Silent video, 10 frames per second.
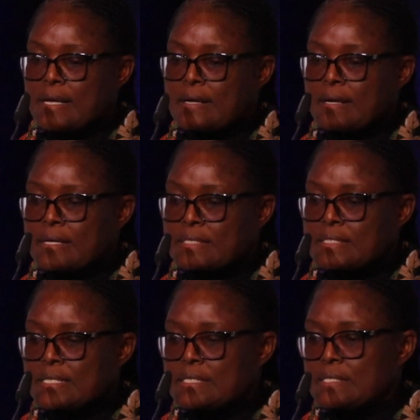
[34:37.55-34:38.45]

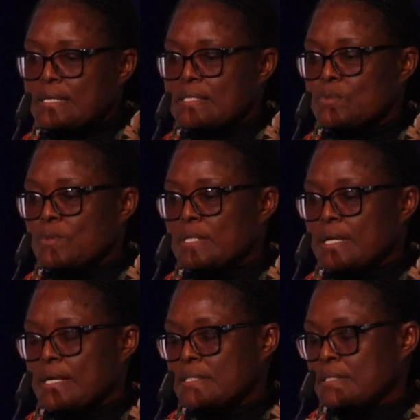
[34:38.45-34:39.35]
access, as
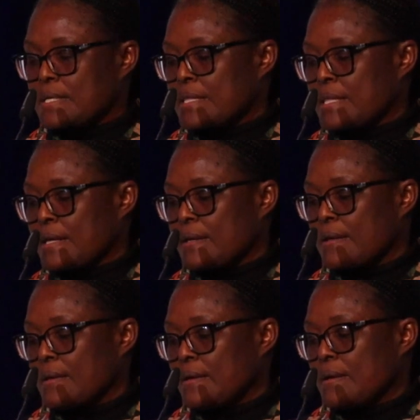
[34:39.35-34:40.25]
well as
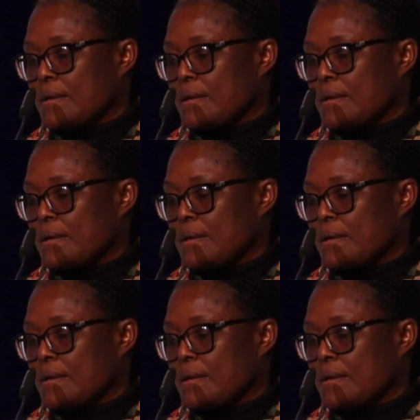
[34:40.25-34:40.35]
other